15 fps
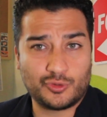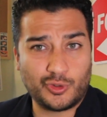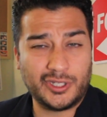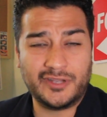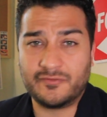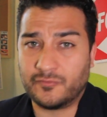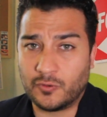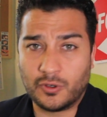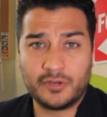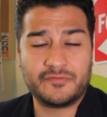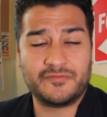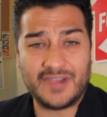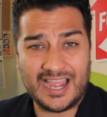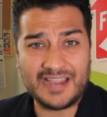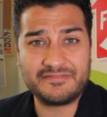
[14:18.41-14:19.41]
3, 4,
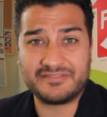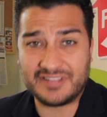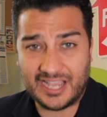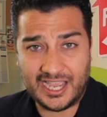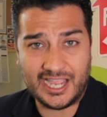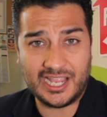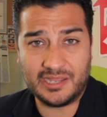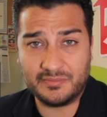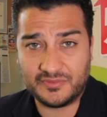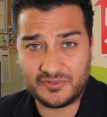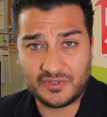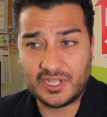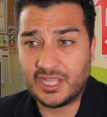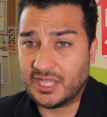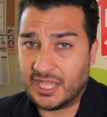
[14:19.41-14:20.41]
5 times.